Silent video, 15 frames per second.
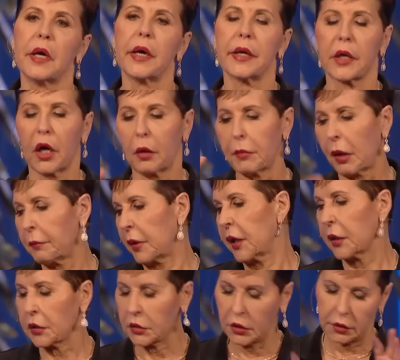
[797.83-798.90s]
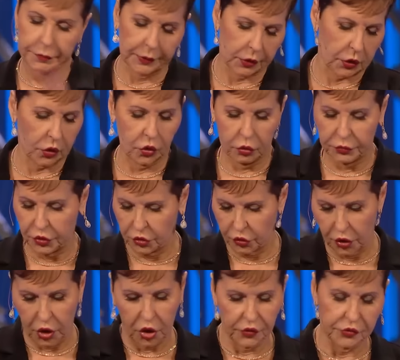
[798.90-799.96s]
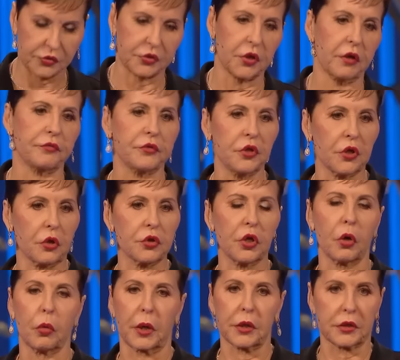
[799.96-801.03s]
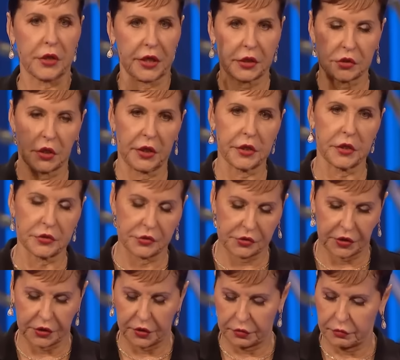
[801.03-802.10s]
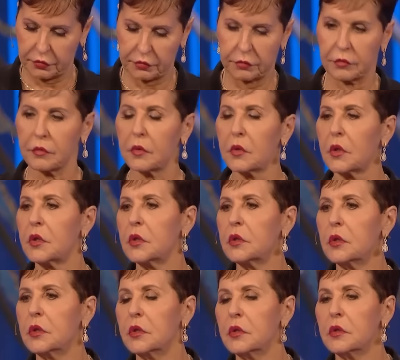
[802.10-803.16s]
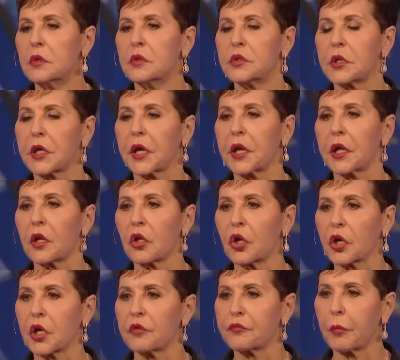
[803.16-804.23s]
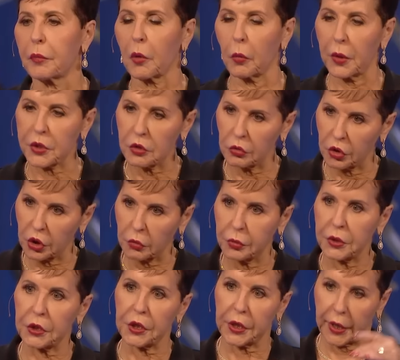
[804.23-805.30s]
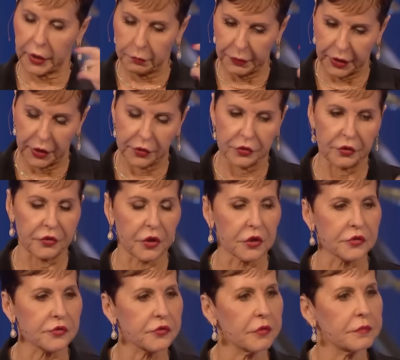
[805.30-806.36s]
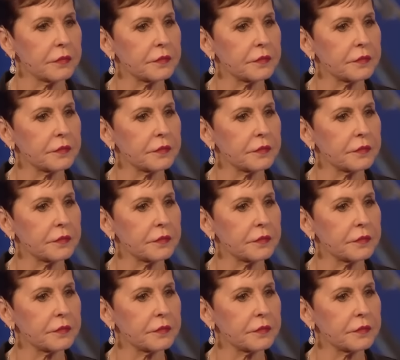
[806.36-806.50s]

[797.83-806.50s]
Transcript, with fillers: I had all my makeup and comb, you know, all the stuff. You know, you know what it takes, ladies, to get to get it looking from the way you look when you get out of bed to this.